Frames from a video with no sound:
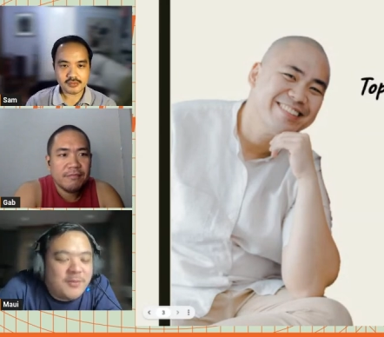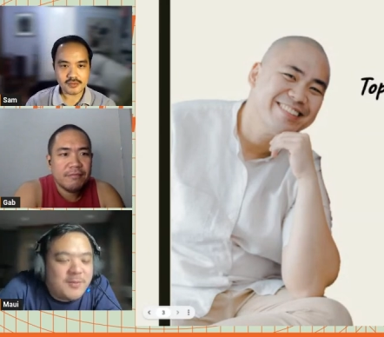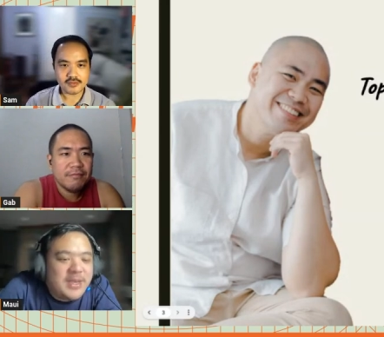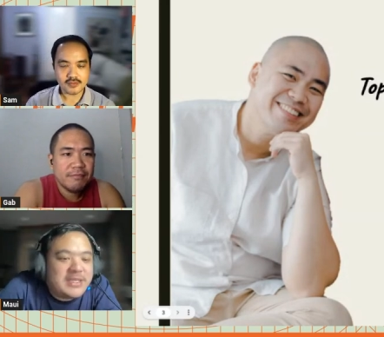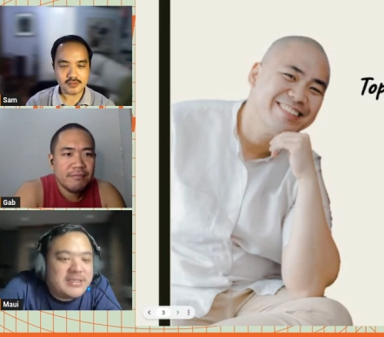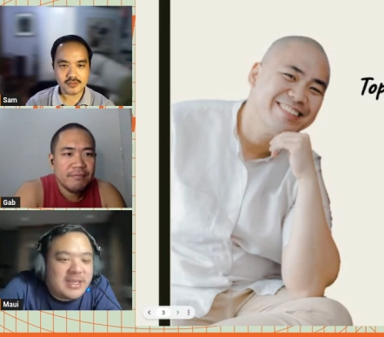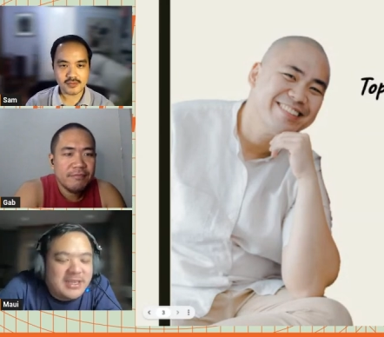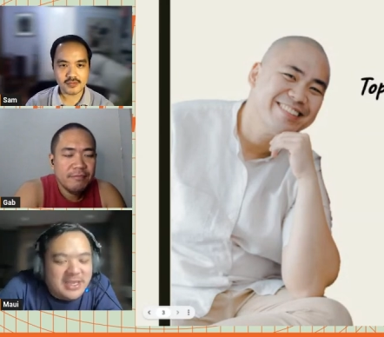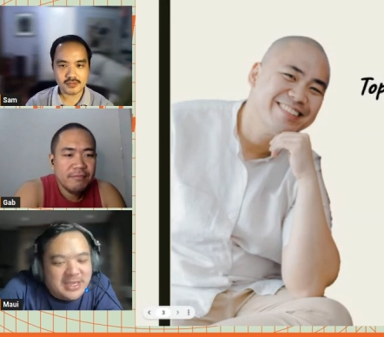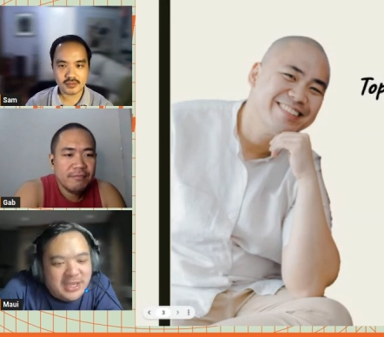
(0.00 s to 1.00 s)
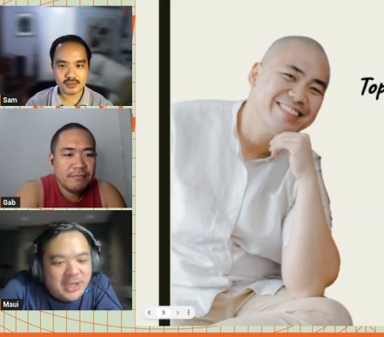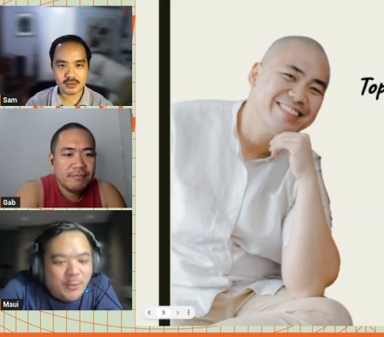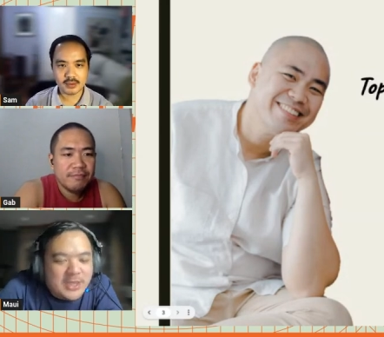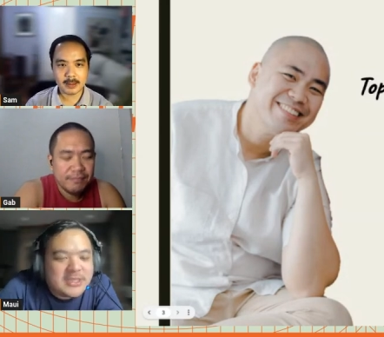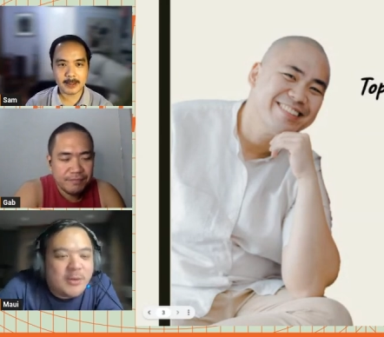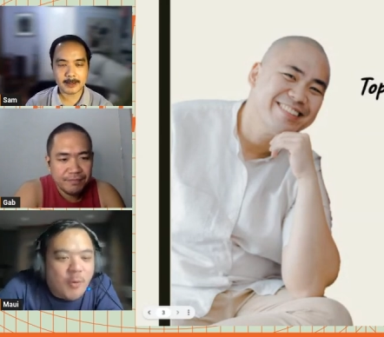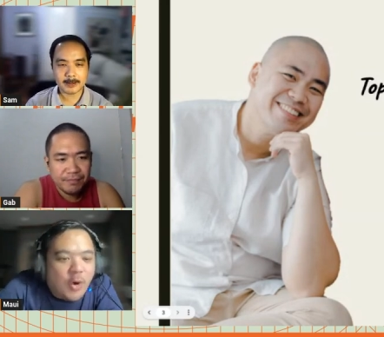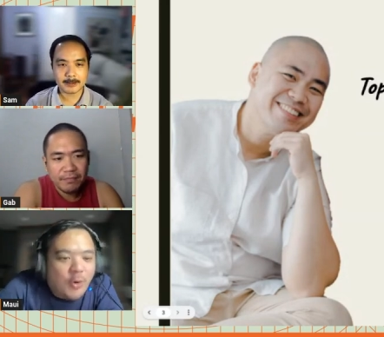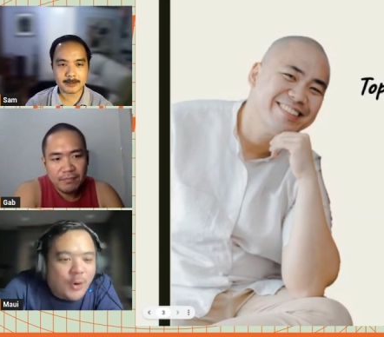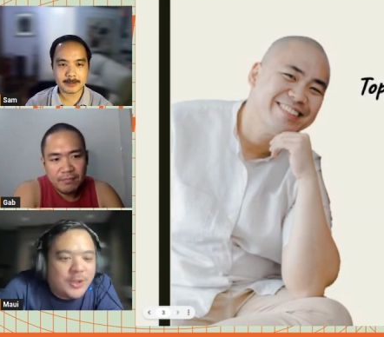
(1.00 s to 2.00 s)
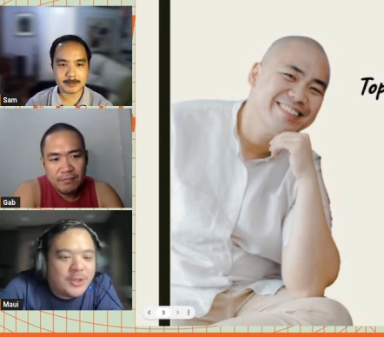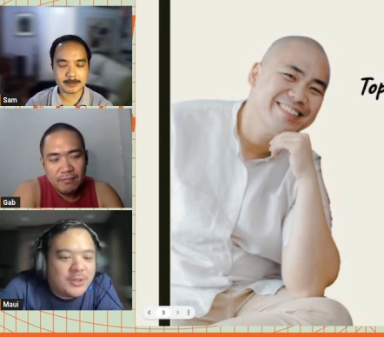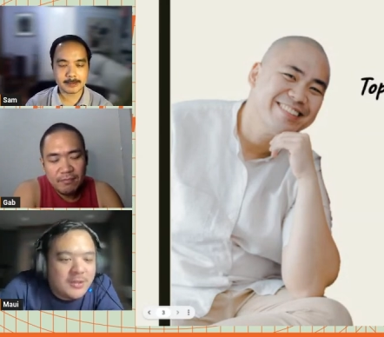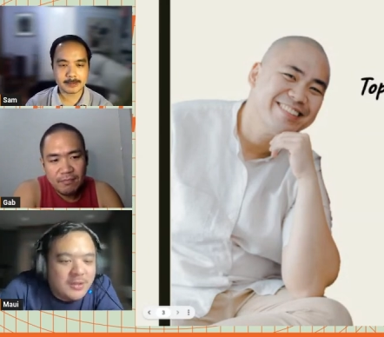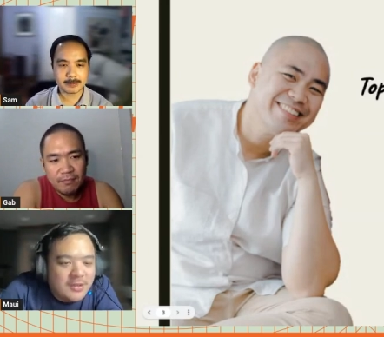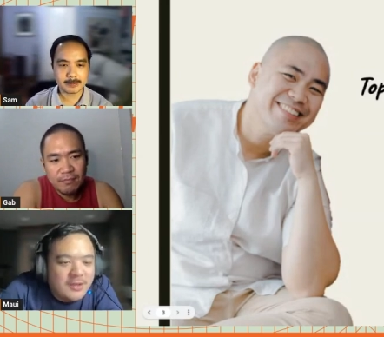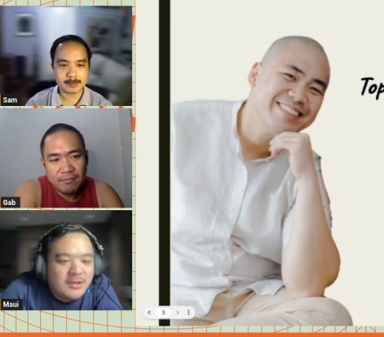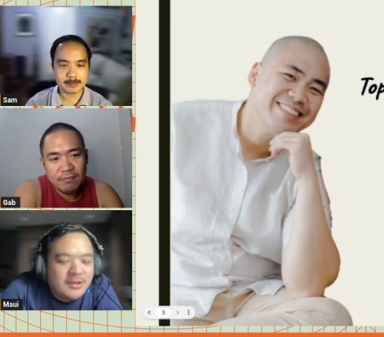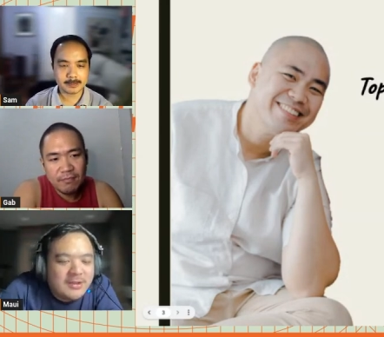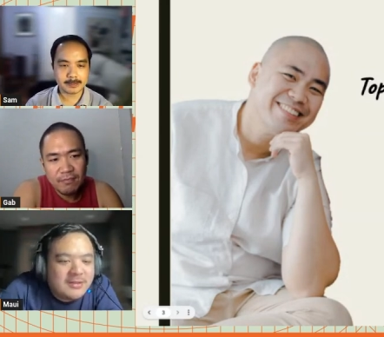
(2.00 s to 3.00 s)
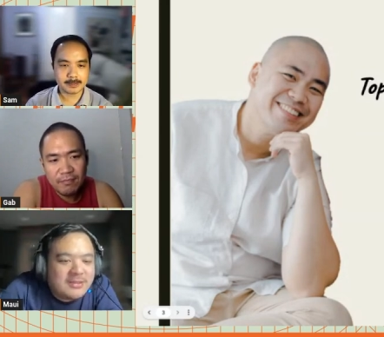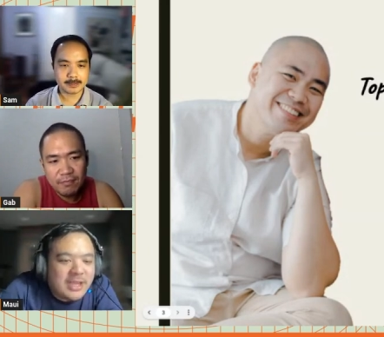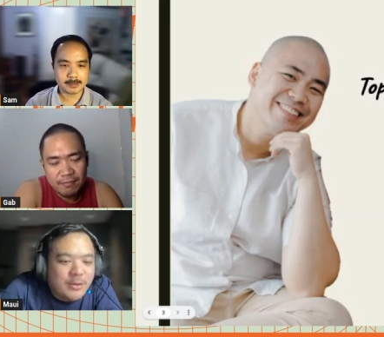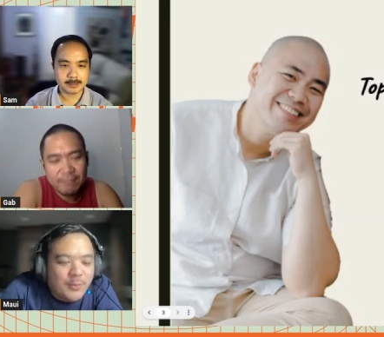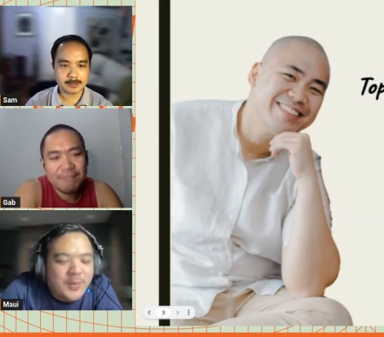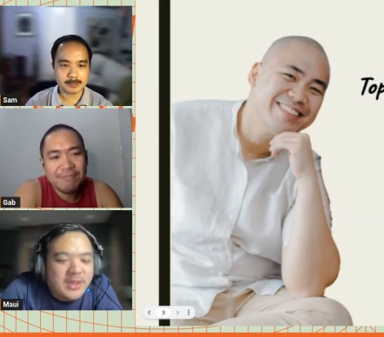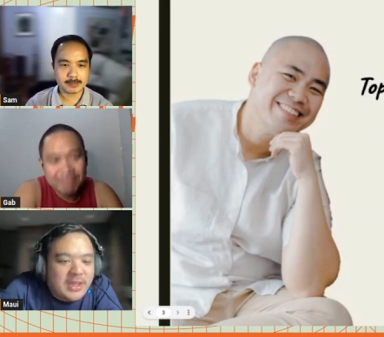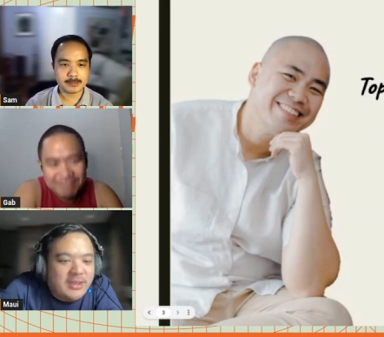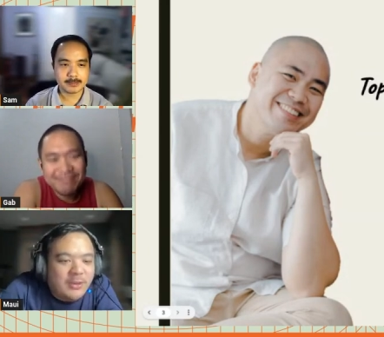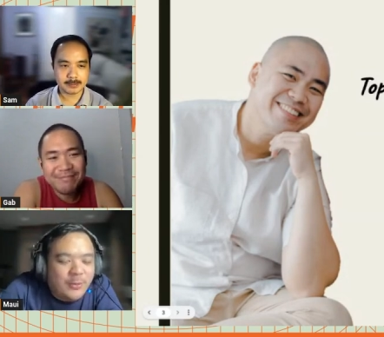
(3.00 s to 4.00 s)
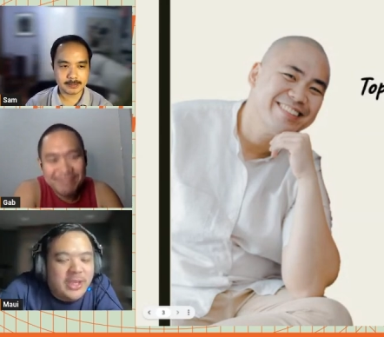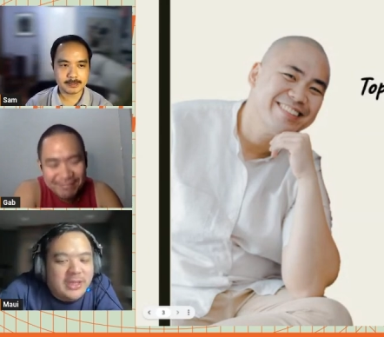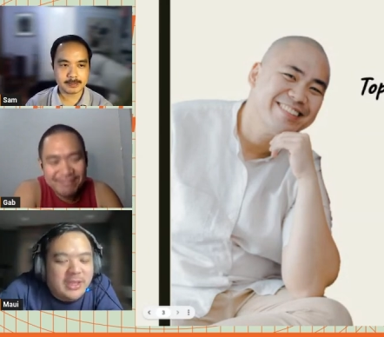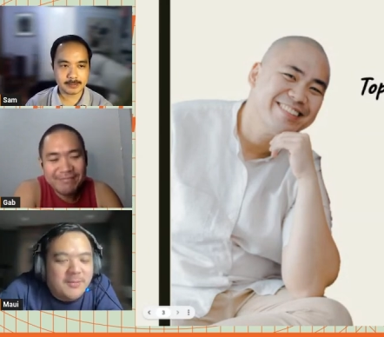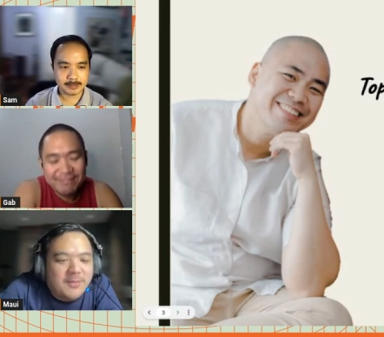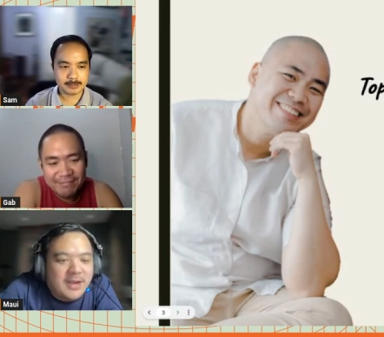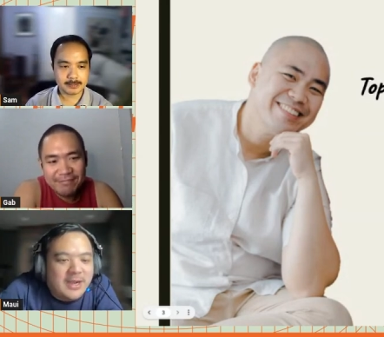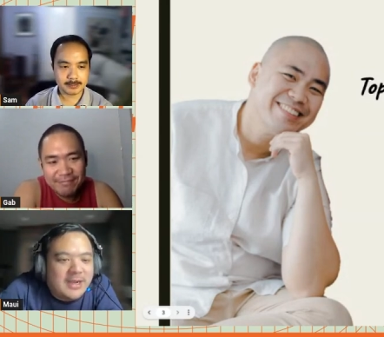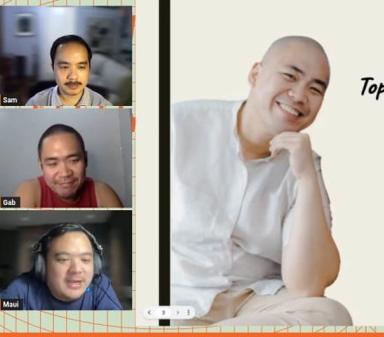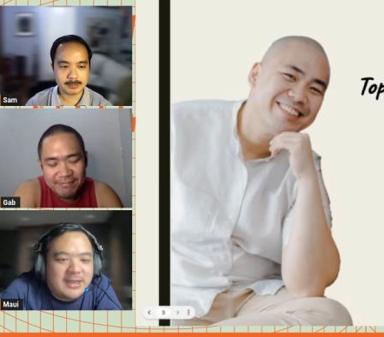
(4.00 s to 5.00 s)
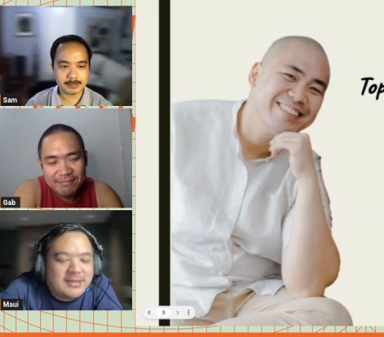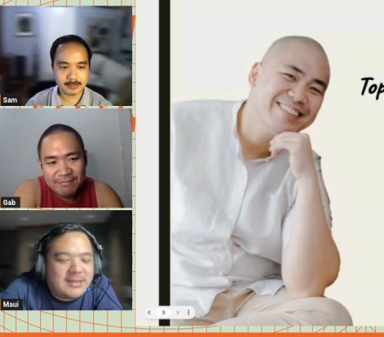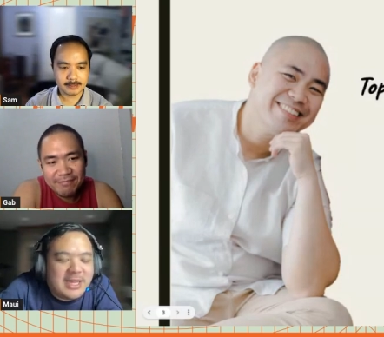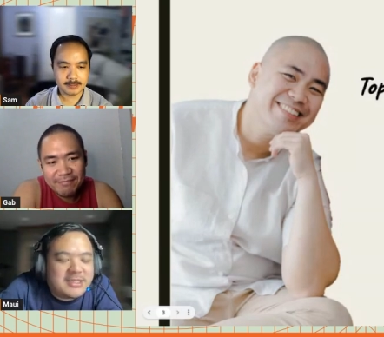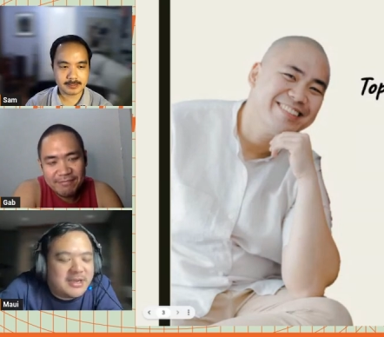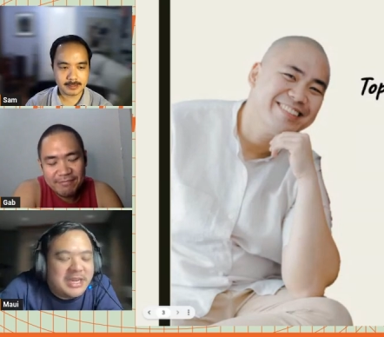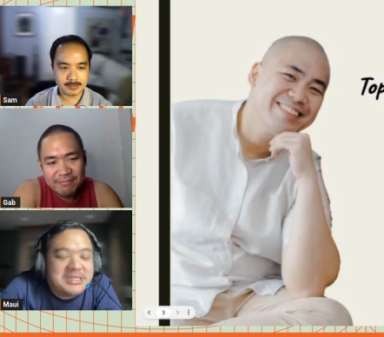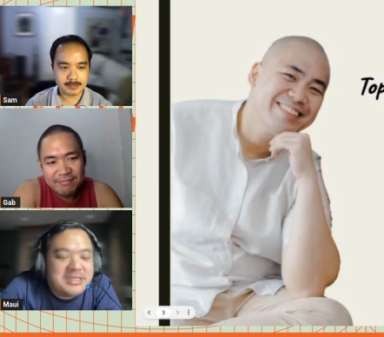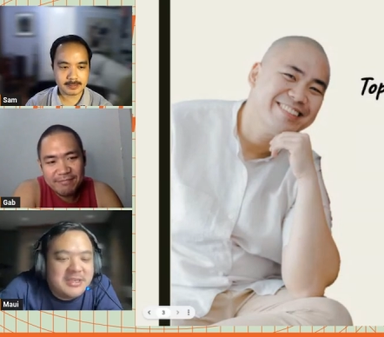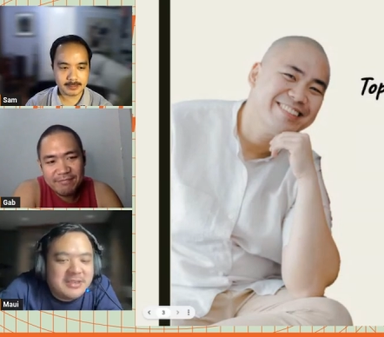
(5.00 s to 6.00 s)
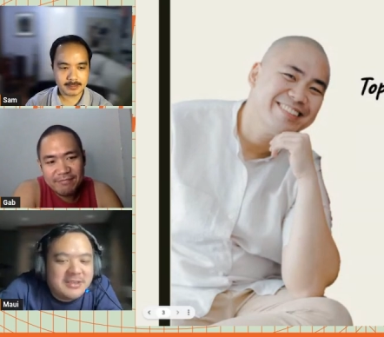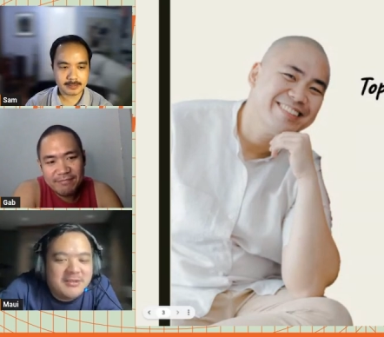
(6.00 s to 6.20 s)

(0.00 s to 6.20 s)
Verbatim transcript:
Speaker 1: for me is that he, he was a walk-on sa U P, U E team. Uh, that's crazy.